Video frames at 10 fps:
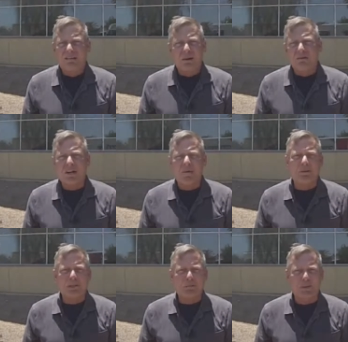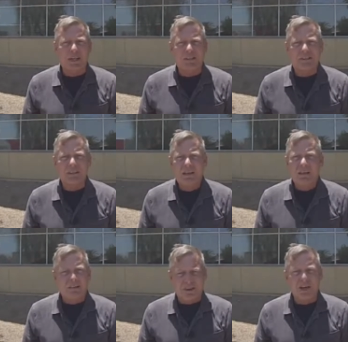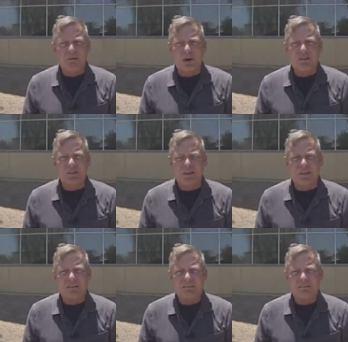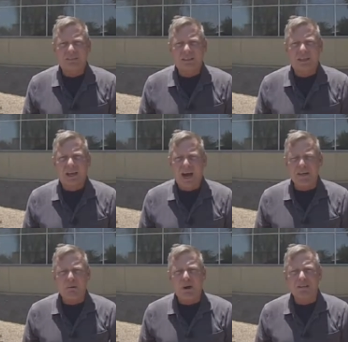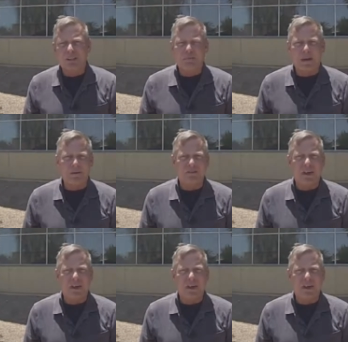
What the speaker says: Don't come to this place, because I don't want you here. I don't want these babies to